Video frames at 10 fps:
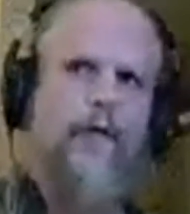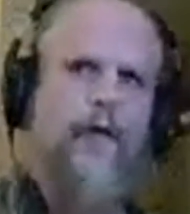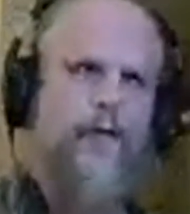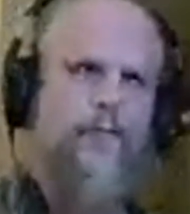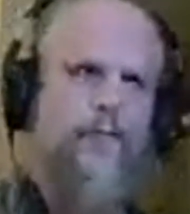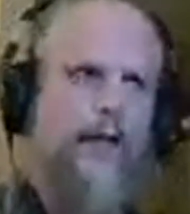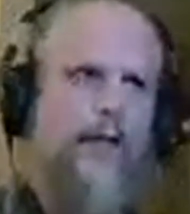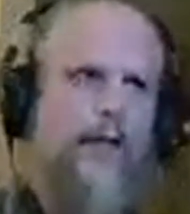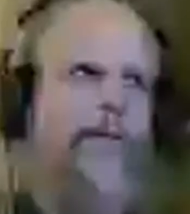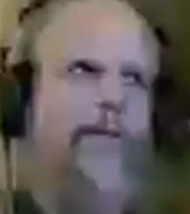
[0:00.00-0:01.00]
He hands it
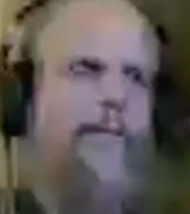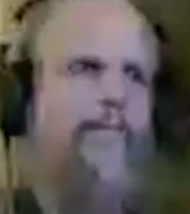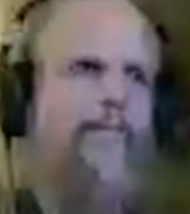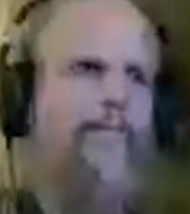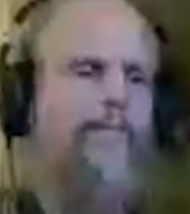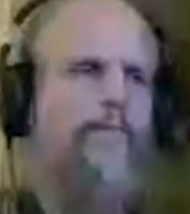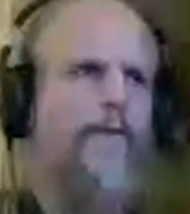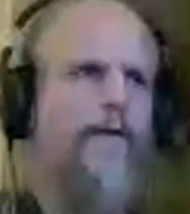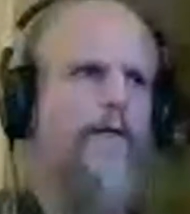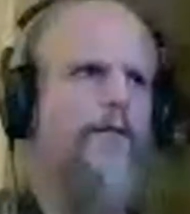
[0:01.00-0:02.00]
back to me.
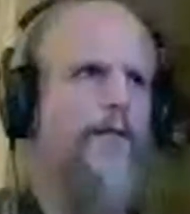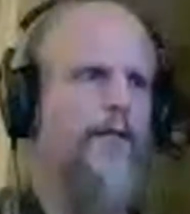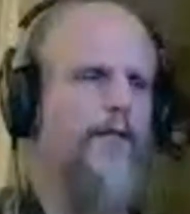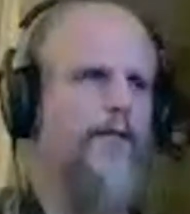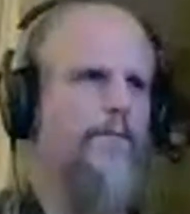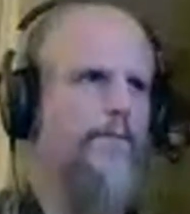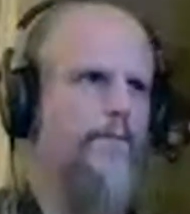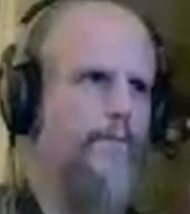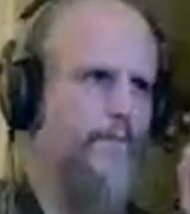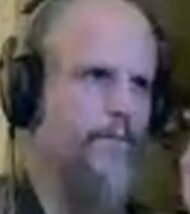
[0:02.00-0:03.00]
He says,
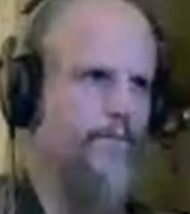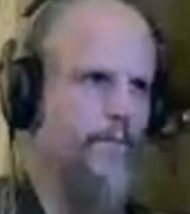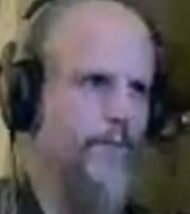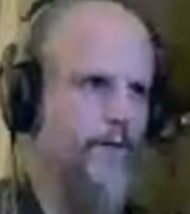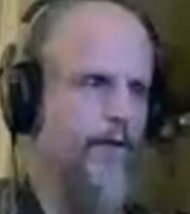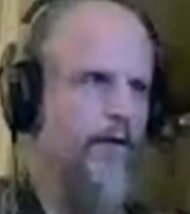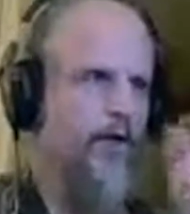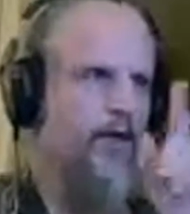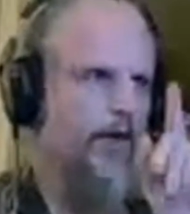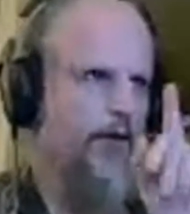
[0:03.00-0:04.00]

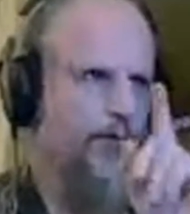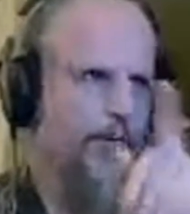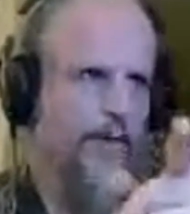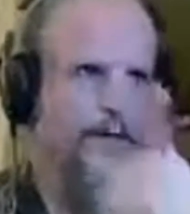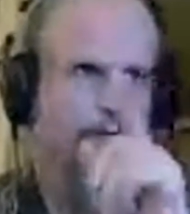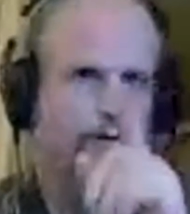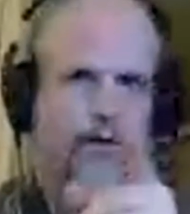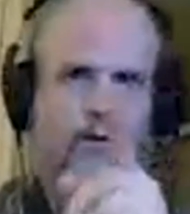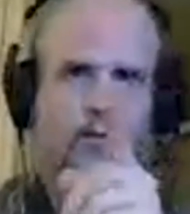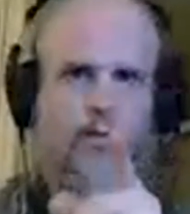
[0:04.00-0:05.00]
you never
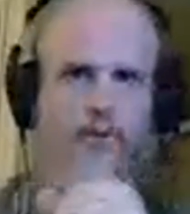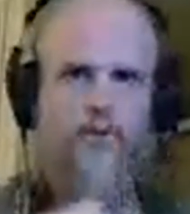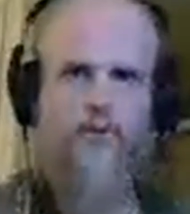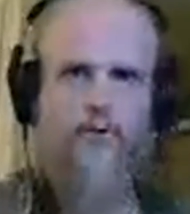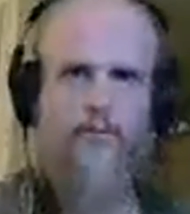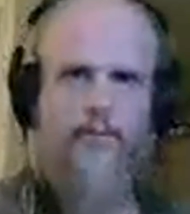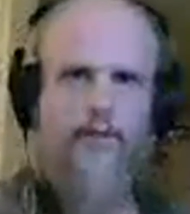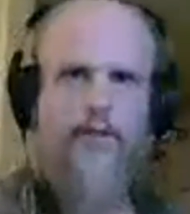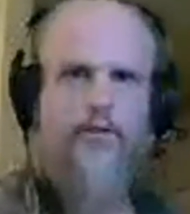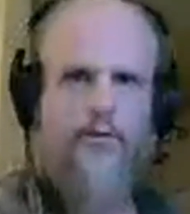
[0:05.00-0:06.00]
know what your true
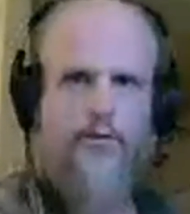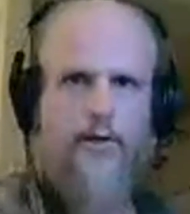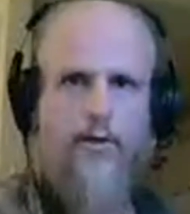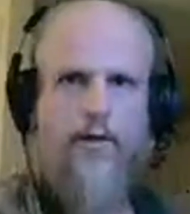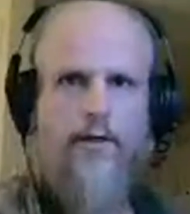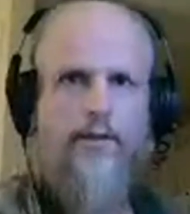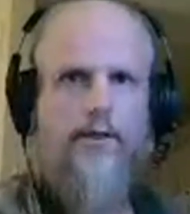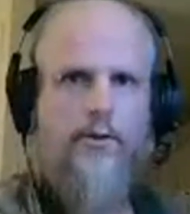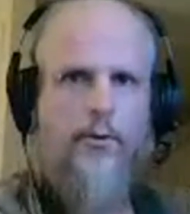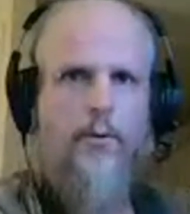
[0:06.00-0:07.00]
potentials are
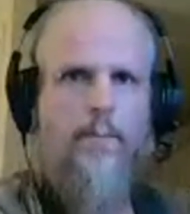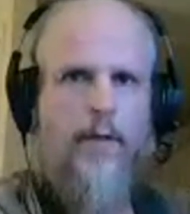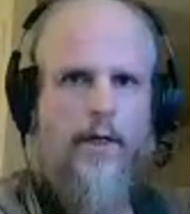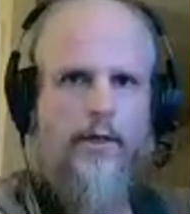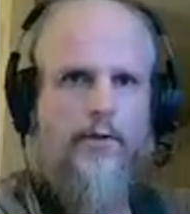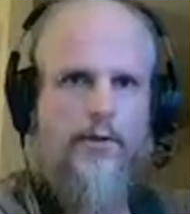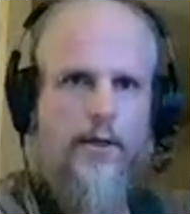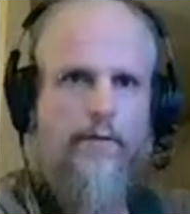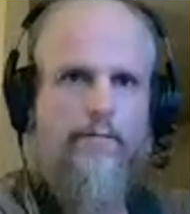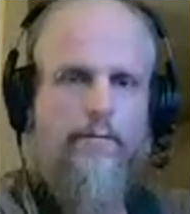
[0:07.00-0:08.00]
until you apply
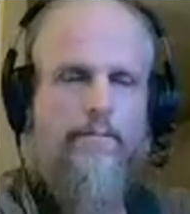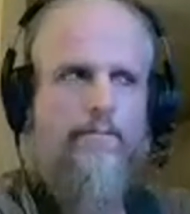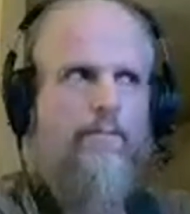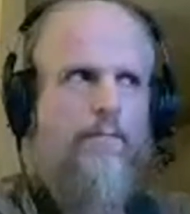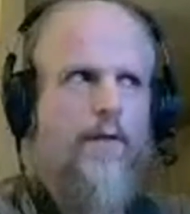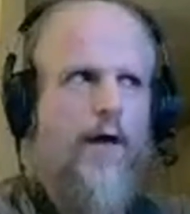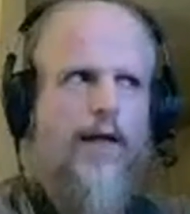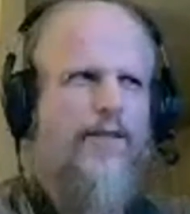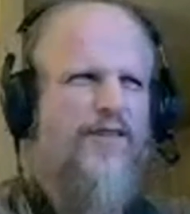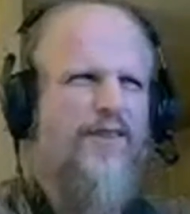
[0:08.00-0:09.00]
yourself.
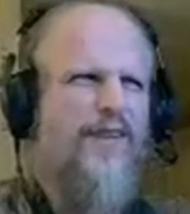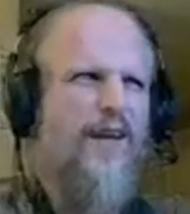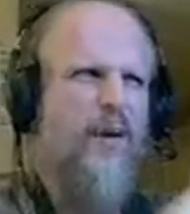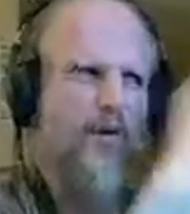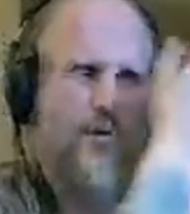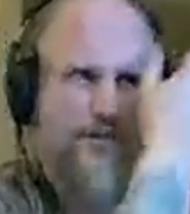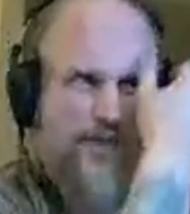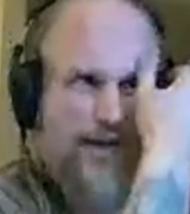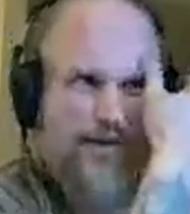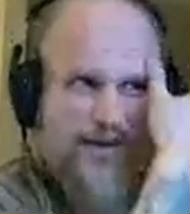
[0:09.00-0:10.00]
I took that whole
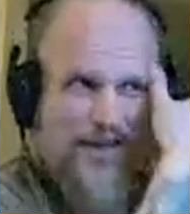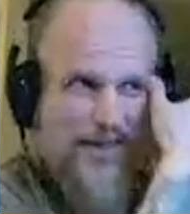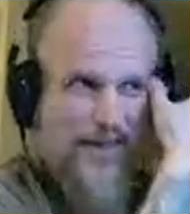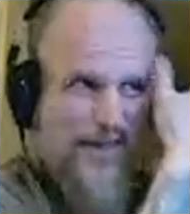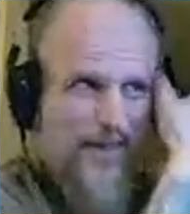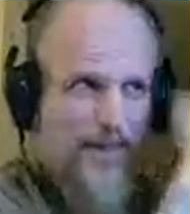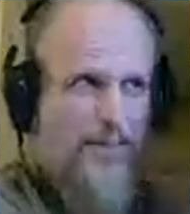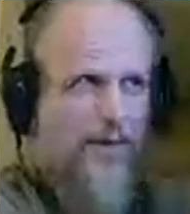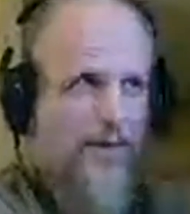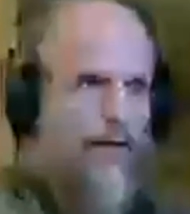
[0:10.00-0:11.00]
entire night to think
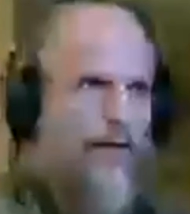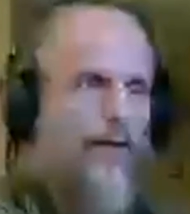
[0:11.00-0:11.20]
about it.